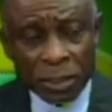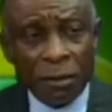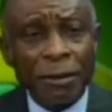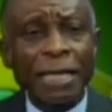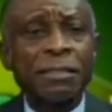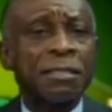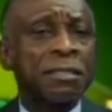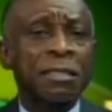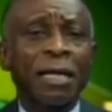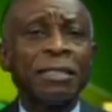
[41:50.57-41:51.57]

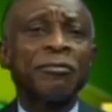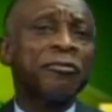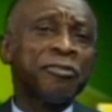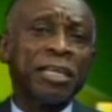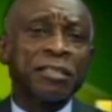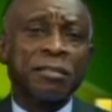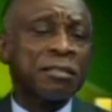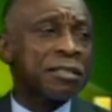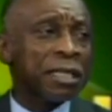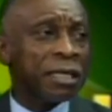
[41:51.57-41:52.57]
writes and never fails to
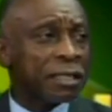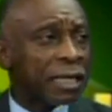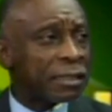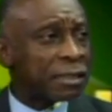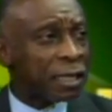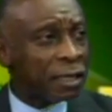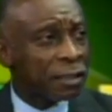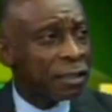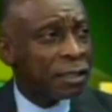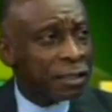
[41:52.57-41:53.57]
say that
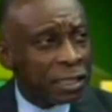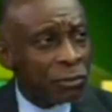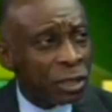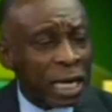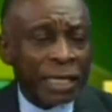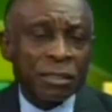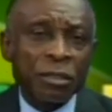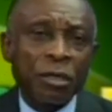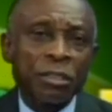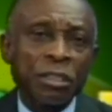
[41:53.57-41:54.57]
they would like to
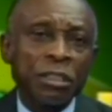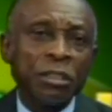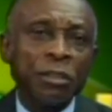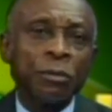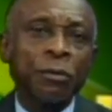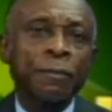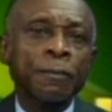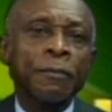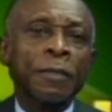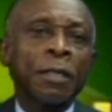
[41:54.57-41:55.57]
continue
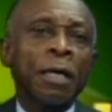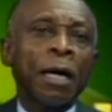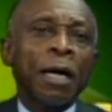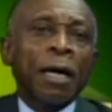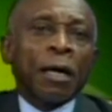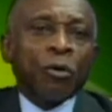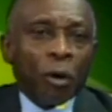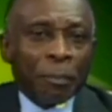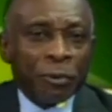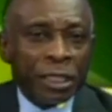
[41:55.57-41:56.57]

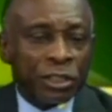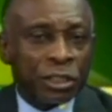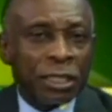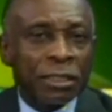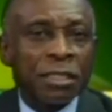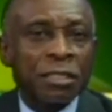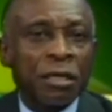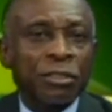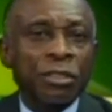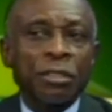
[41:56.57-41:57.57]
cooperation and
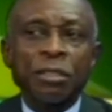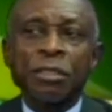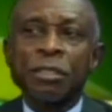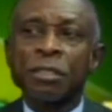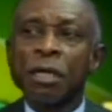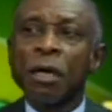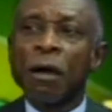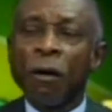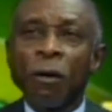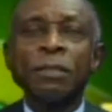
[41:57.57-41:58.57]
discussions
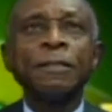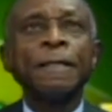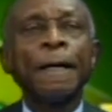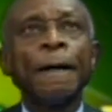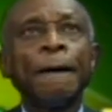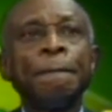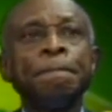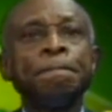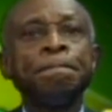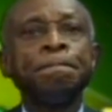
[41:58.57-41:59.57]
on